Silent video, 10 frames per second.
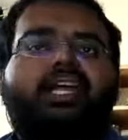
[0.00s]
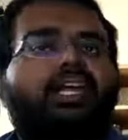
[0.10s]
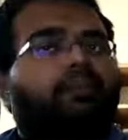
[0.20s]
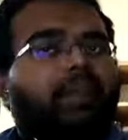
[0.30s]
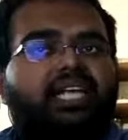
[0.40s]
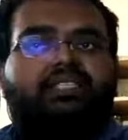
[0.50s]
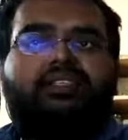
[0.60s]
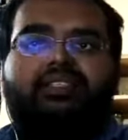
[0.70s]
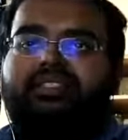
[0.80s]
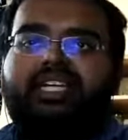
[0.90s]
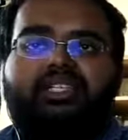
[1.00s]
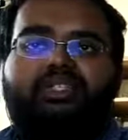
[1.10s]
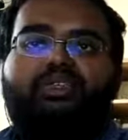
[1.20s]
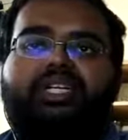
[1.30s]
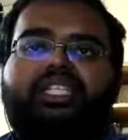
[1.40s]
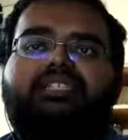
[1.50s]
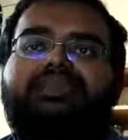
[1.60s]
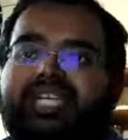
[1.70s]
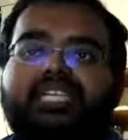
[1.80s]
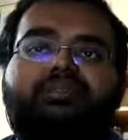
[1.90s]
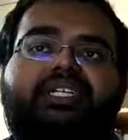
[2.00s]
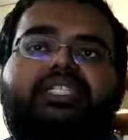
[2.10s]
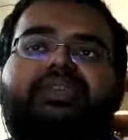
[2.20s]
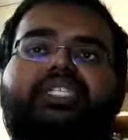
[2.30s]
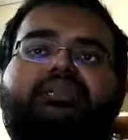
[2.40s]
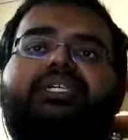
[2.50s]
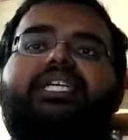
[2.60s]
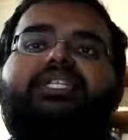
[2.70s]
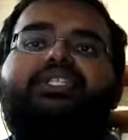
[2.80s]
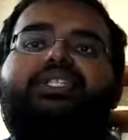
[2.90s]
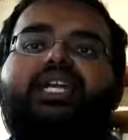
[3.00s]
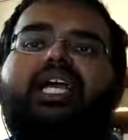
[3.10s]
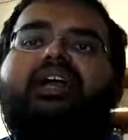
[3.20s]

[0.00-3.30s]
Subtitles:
capacitors, data storage, field emitters for instrumentation,